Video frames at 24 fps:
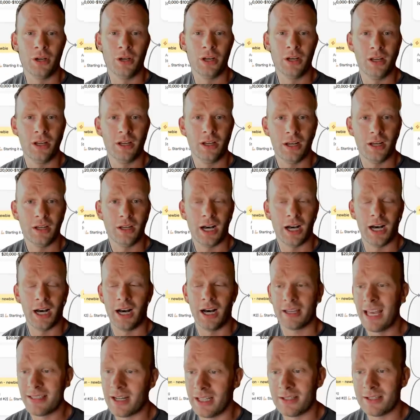case
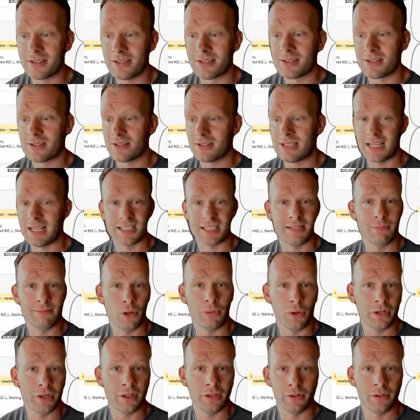studies,
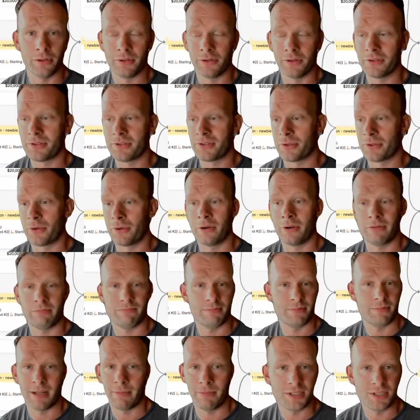testimonials, or
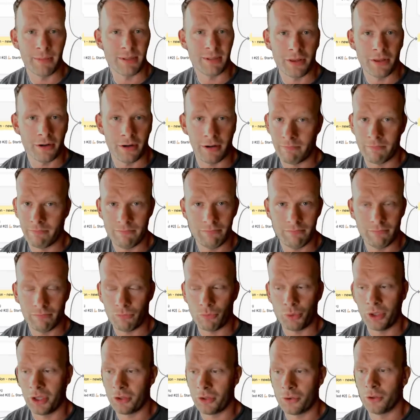some other
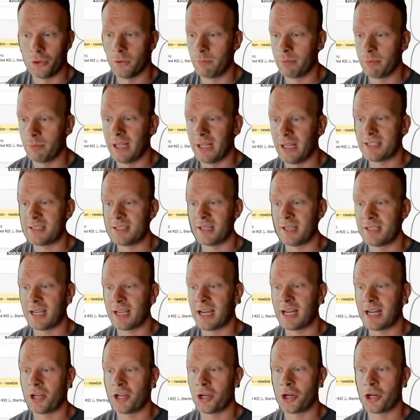really cool place to kind of
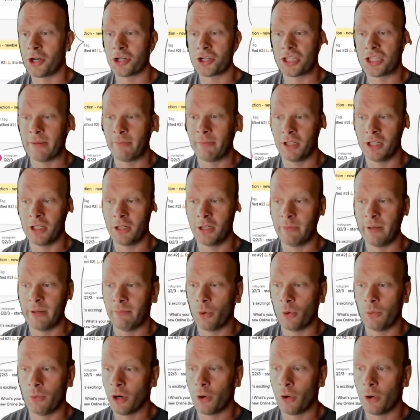nurture them a little bit more.
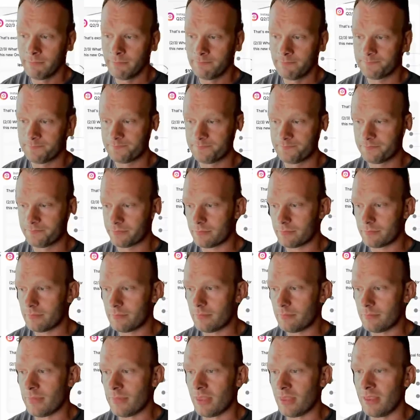
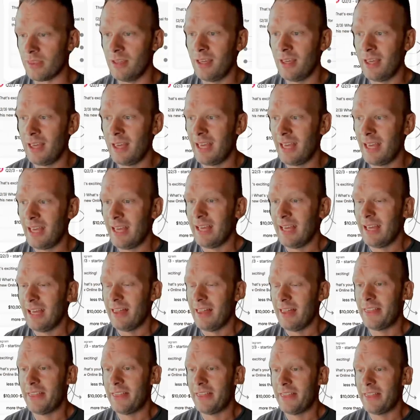Then for the
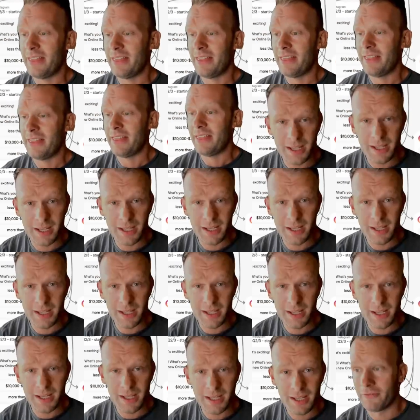second bucket of
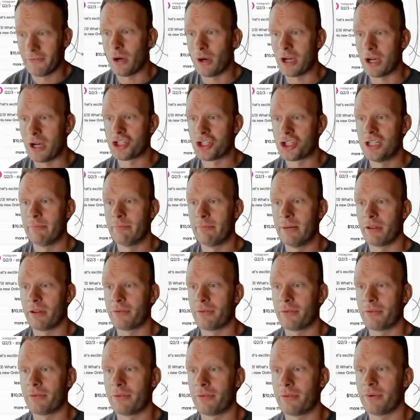question number 3, so this
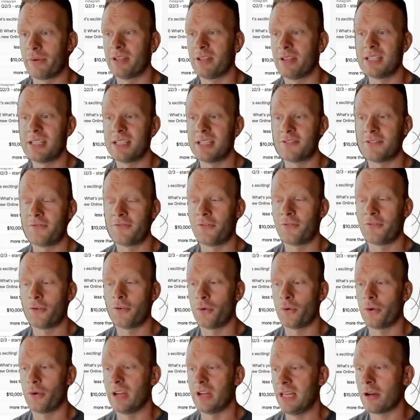is for either
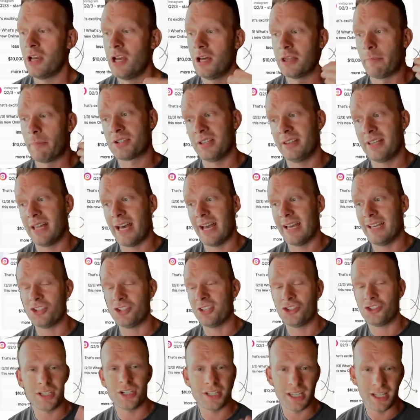the person that is
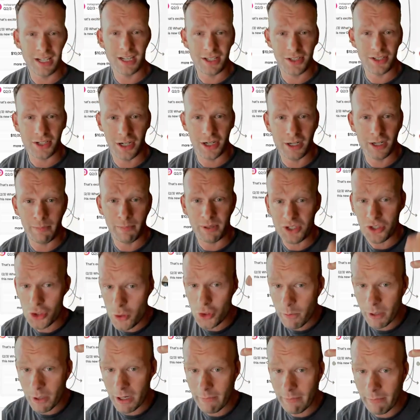just getting started but
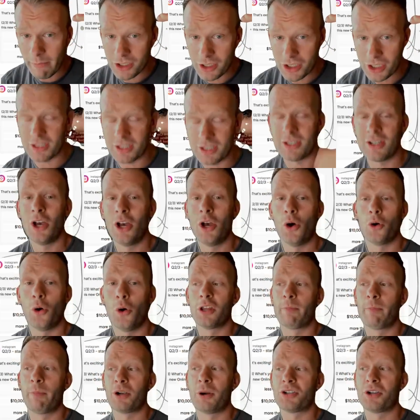super ambitious, or the
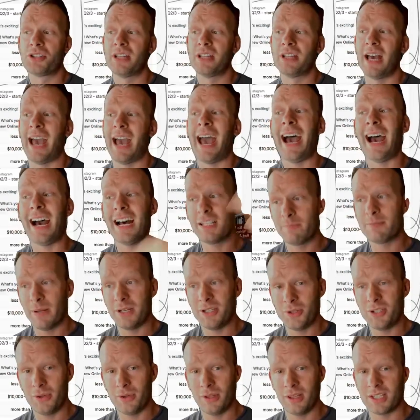person that has been
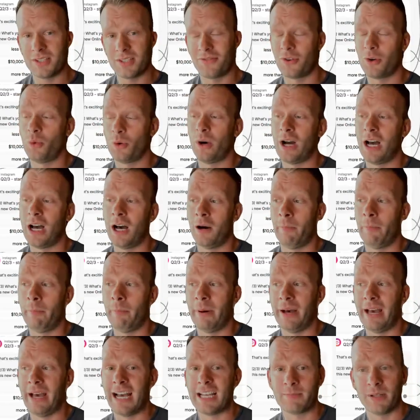doing this for a while but
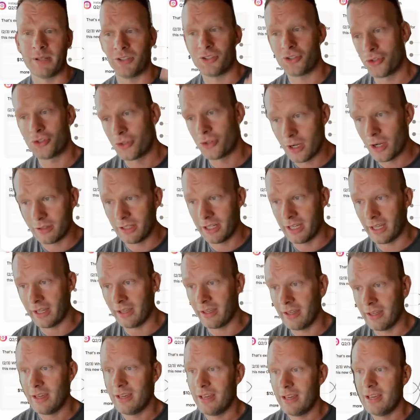has been struggling,
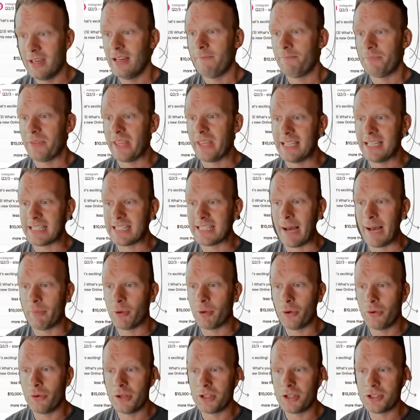is I'm
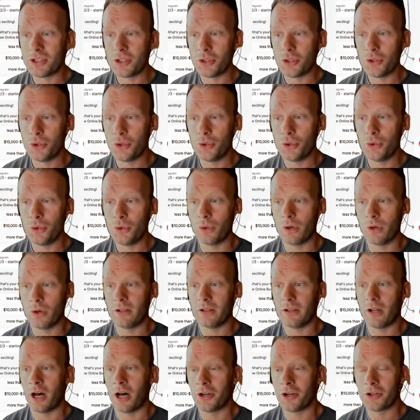going to
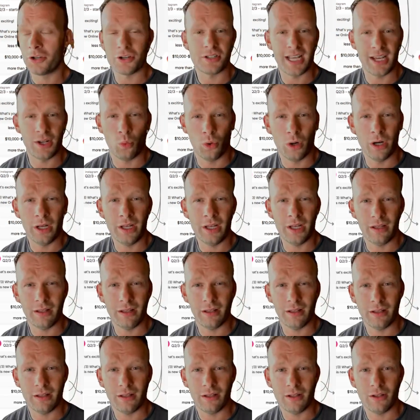understand what
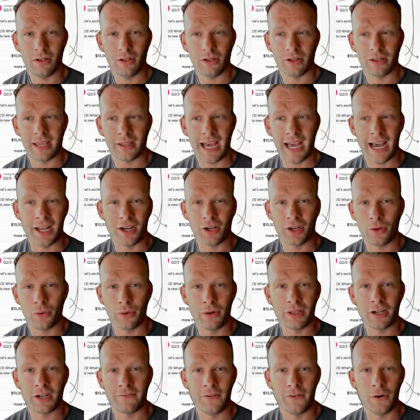category
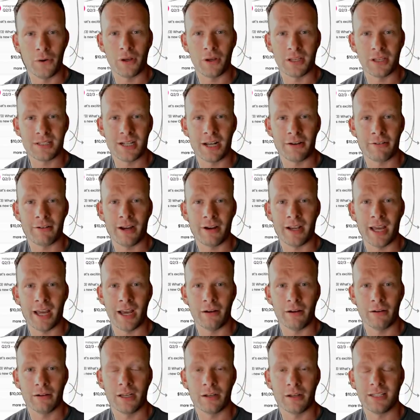they're focused on right now,
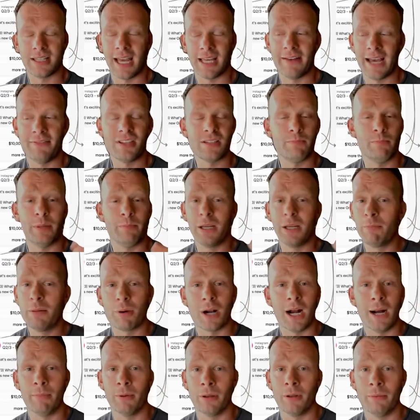because they have this big
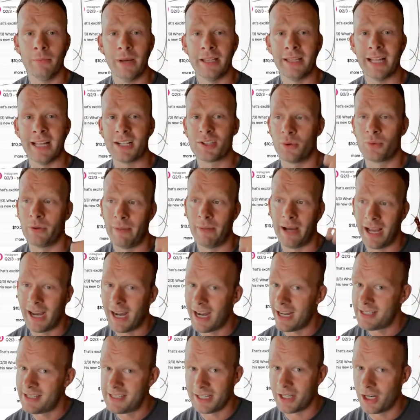problem, and that's what my high
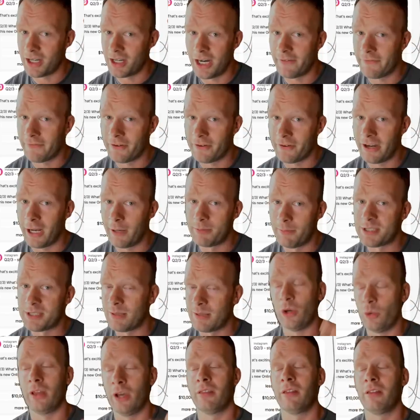ticket offer helps them
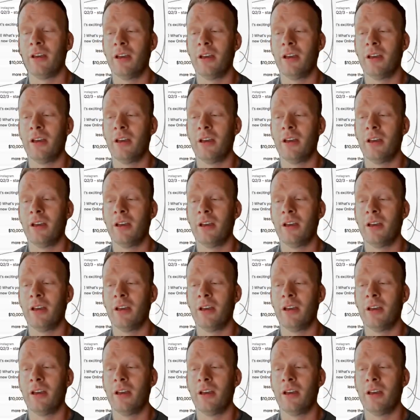with.